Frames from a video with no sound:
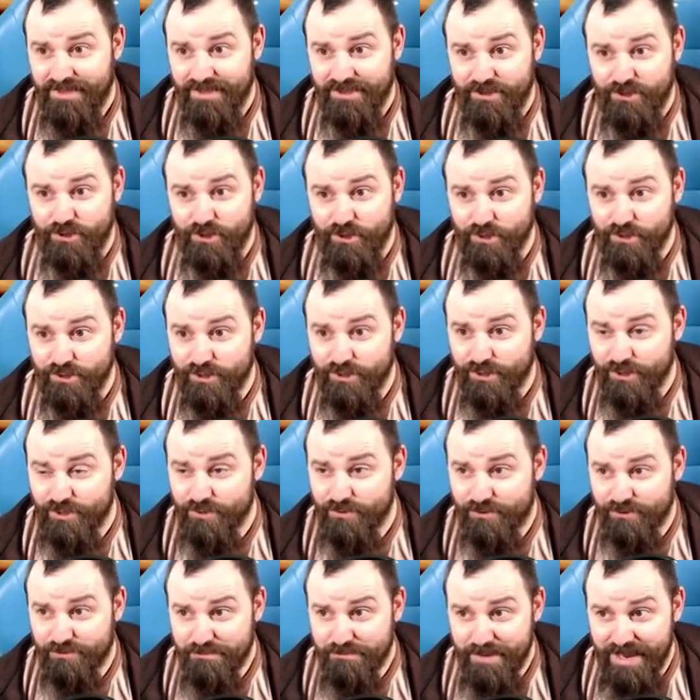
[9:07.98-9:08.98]
Just
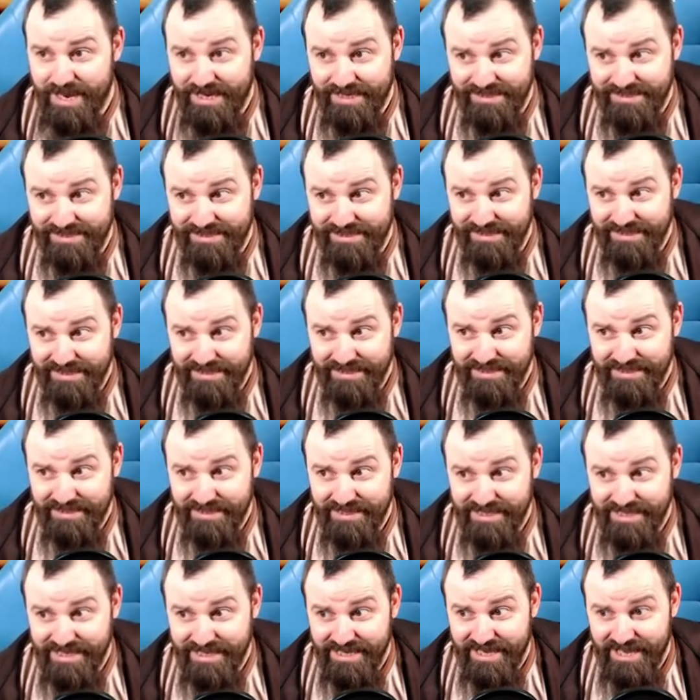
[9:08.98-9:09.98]
looks menacing
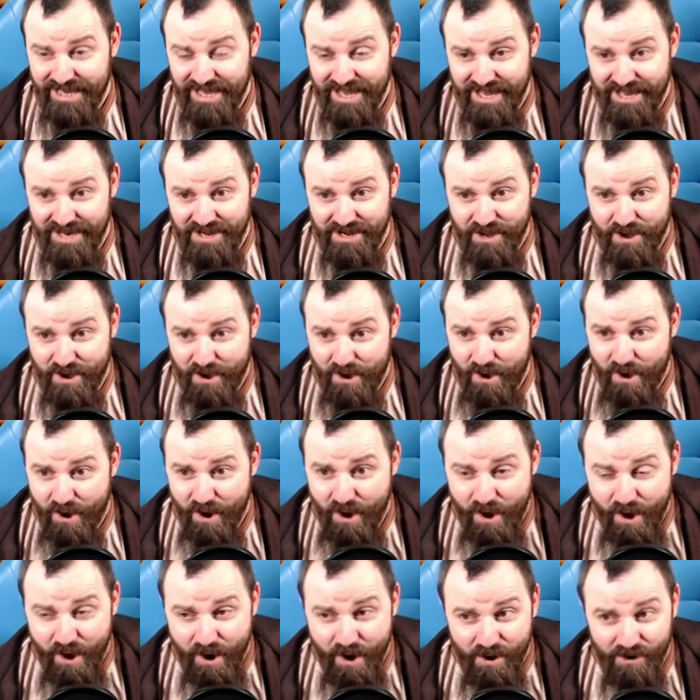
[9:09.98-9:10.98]
and
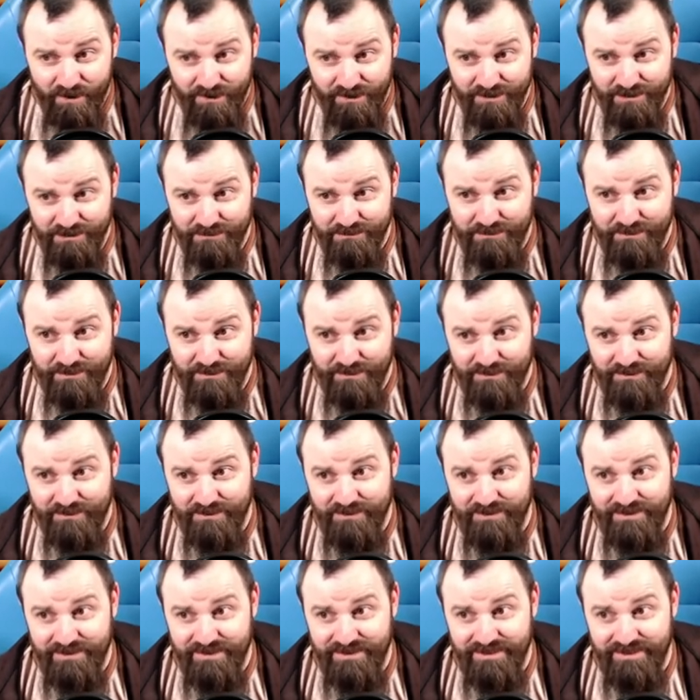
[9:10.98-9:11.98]
horrible.
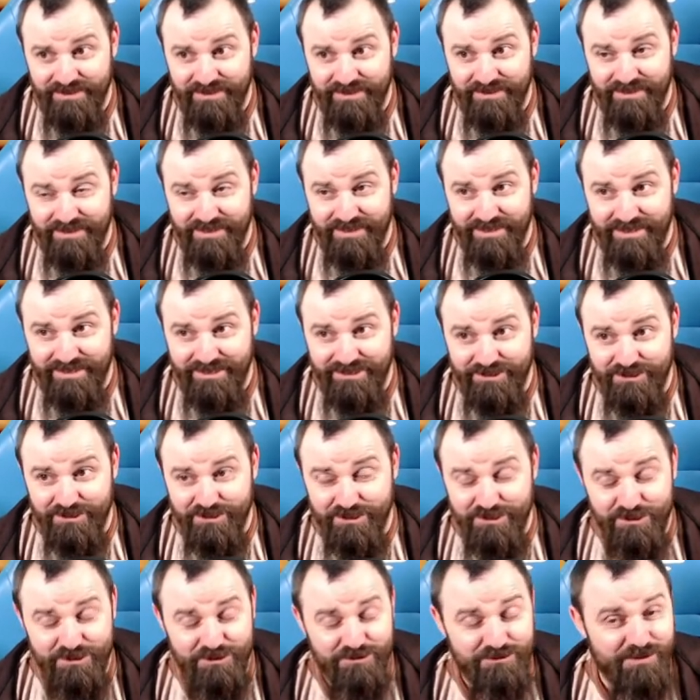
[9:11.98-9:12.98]
And it
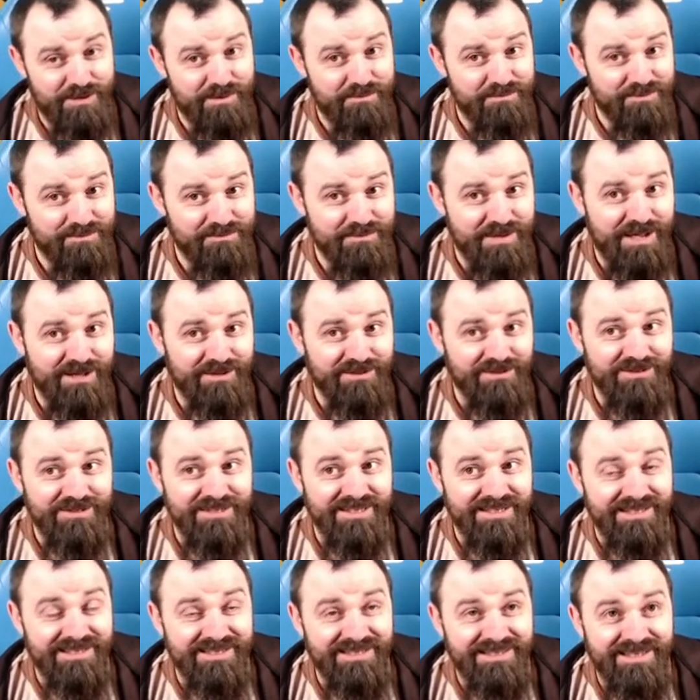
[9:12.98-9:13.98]
just creeps me out
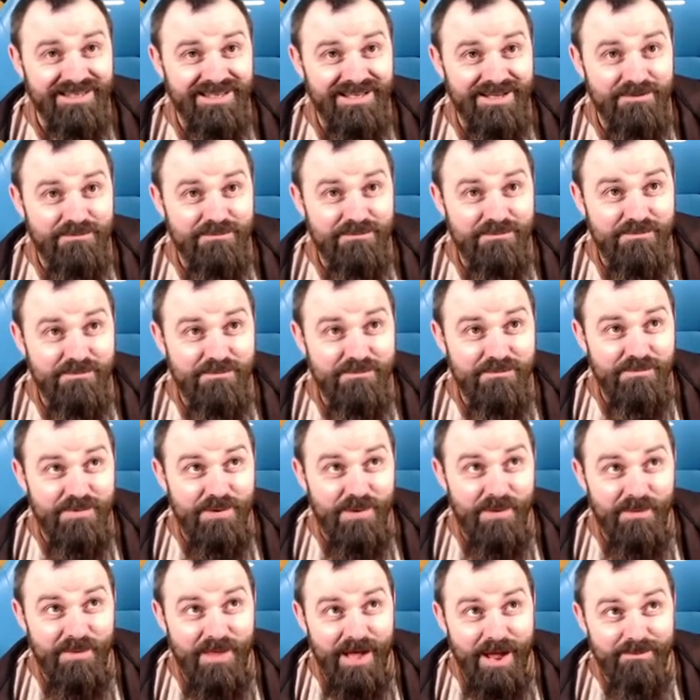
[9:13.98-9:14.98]
looking at that.
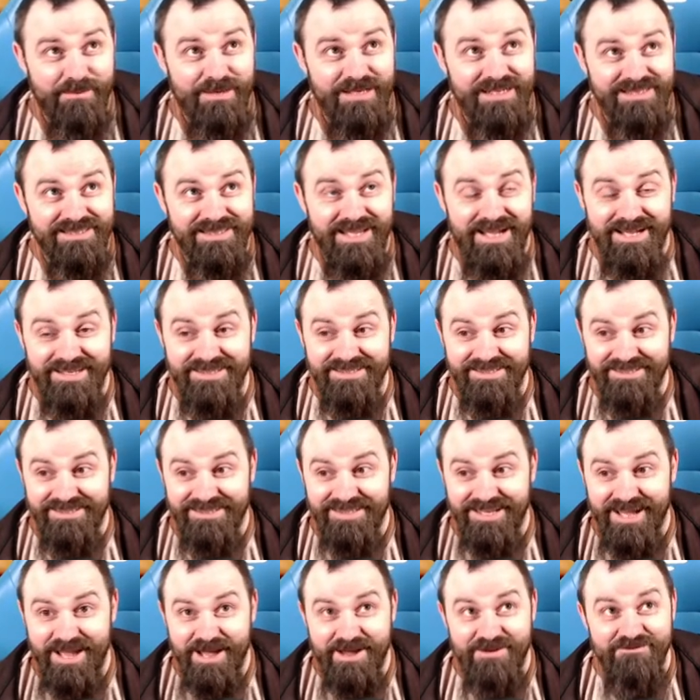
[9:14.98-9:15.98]
But I'm excited.
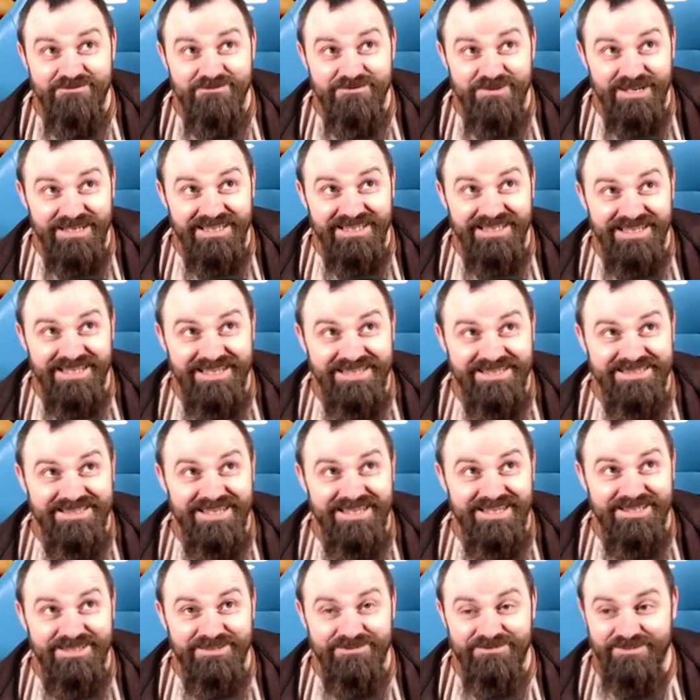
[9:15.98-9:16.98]
I'm really
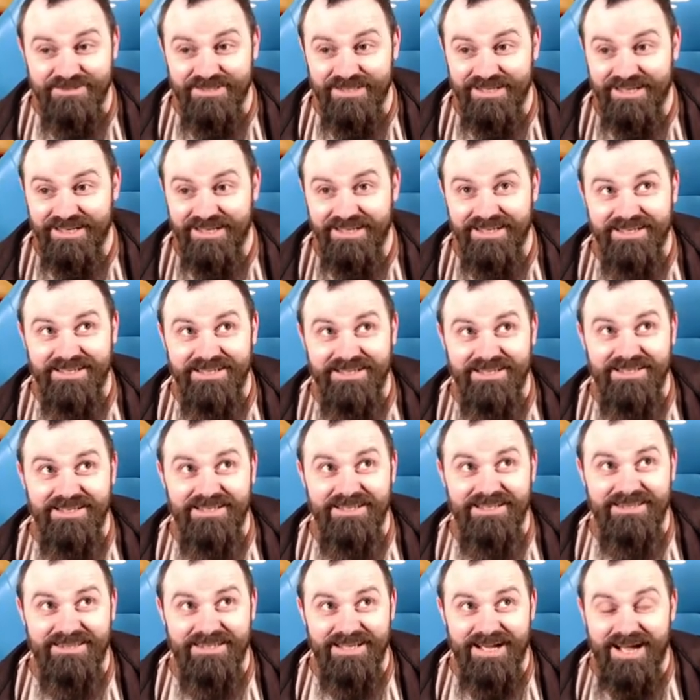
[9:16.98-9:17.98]
excited for that.
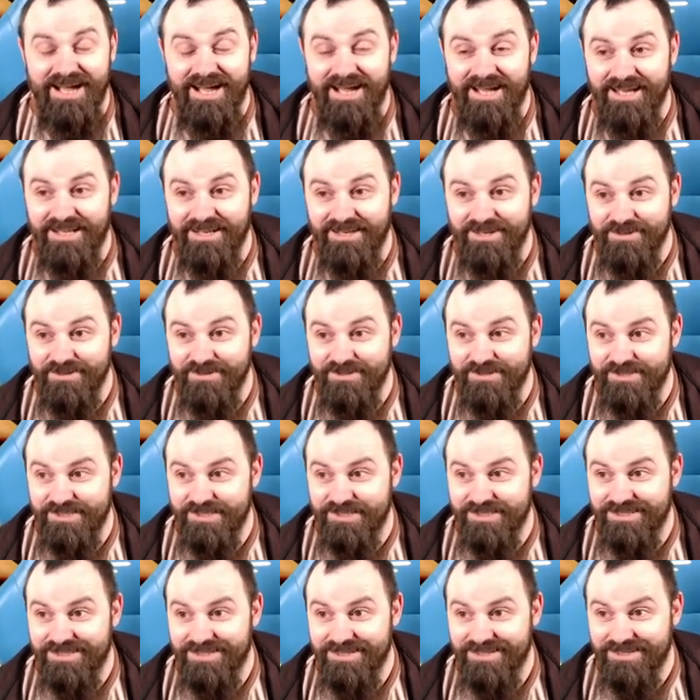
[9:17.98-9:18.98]
That looks